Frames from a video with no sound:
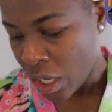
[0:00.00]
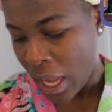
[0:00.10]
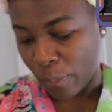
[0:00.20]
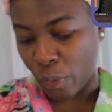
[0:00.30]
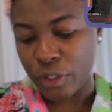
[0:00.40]

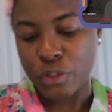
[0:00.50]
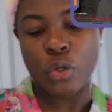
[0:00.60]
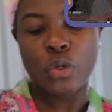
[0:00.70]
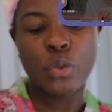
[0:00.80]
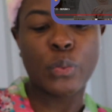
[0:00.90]
I'm going
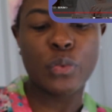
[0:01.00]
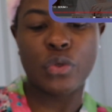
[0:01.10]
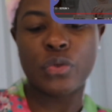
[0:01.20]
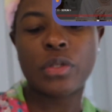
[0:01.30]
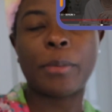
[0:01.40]

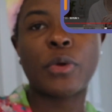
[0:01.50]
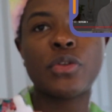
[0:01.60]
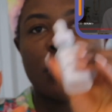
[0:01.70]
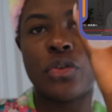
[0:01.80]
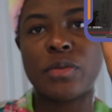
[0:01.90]

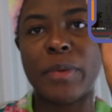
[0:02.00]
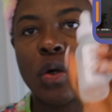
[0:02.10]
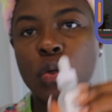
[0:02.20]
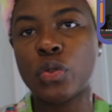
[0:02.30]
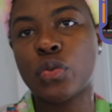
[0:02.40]
to use my
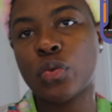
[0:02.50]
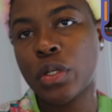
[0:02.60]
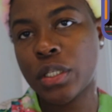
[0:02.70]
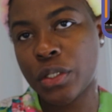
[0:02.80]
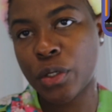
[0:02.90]
go-to
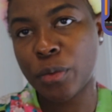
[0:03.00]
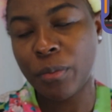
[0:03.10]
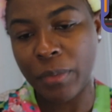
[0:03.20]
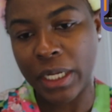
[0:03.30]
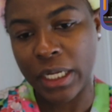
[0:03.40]

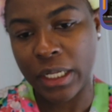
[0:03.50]
serum, my